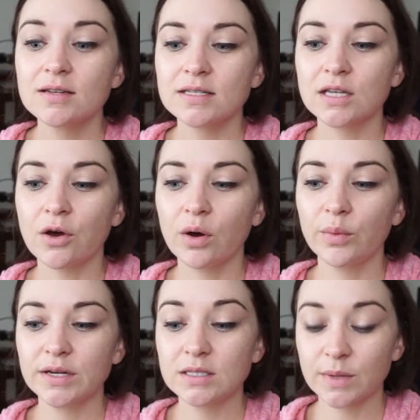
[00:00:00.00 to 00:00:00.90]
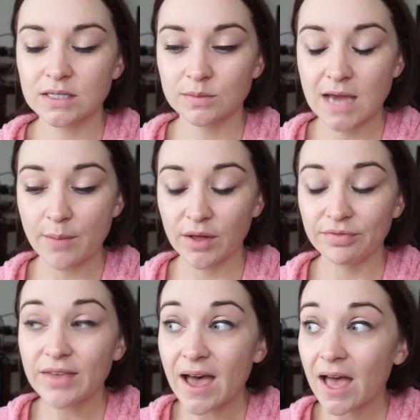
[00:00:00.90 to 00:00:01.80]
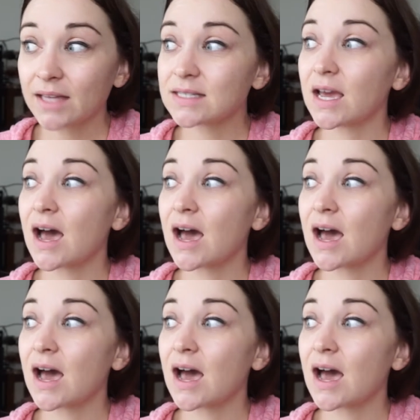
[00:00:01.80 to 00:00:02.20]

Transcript: So I want to spend some time on that.